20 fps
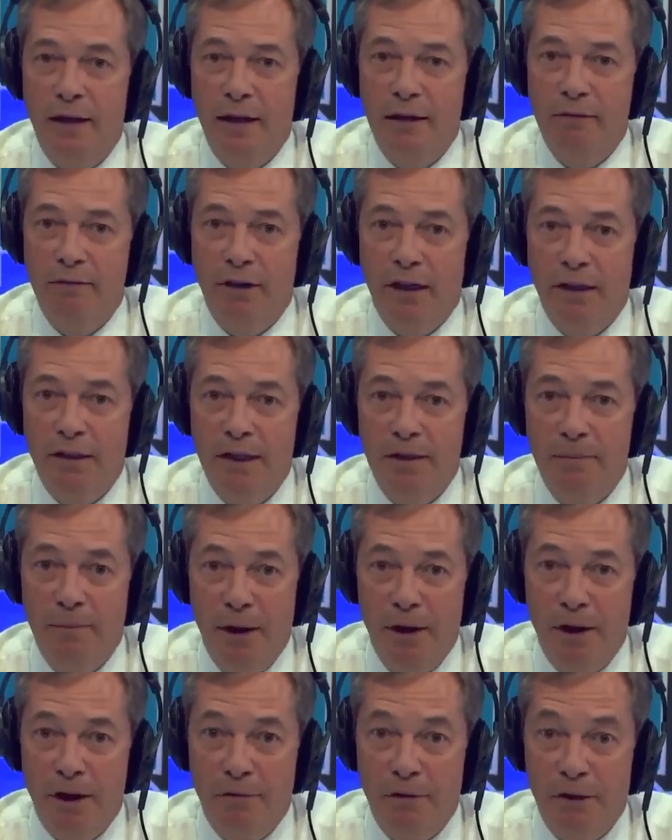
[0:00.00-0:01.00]
convicted
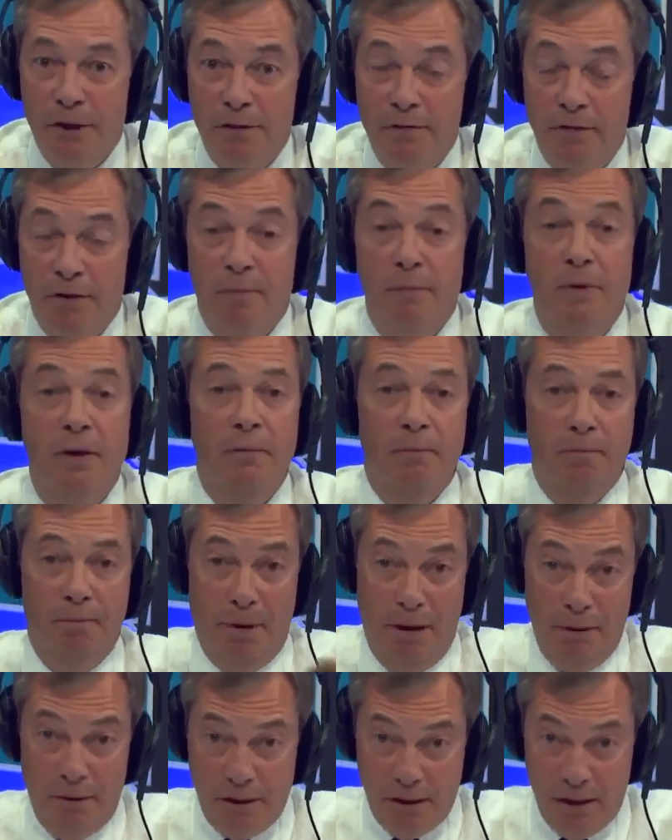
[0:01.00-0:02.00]
murderers from
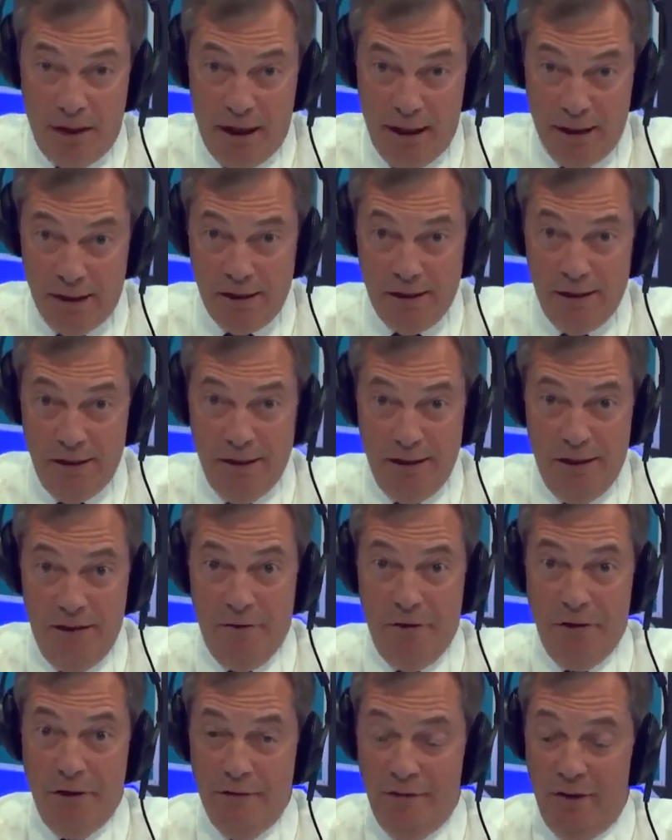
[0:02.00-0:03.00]
both sides
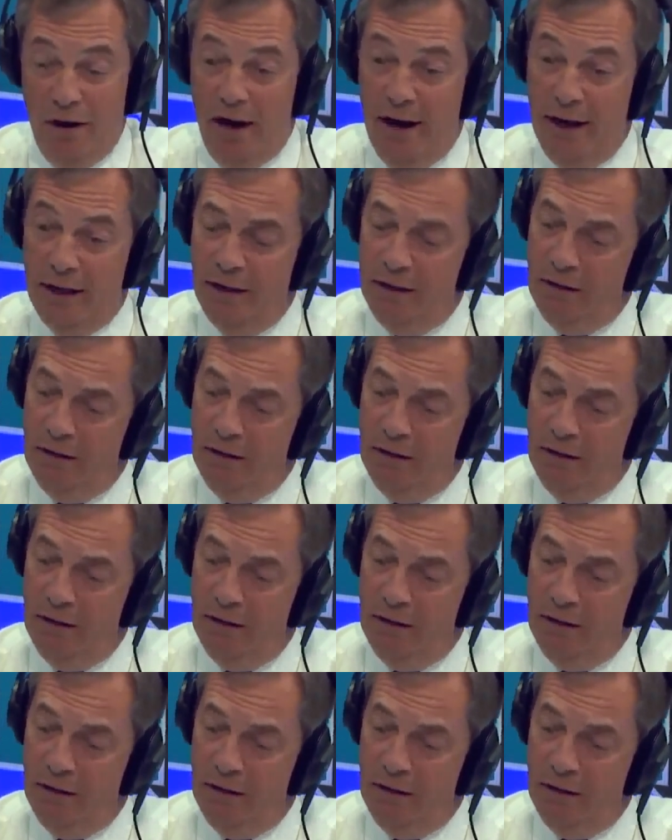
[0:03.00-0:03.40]
of the divide.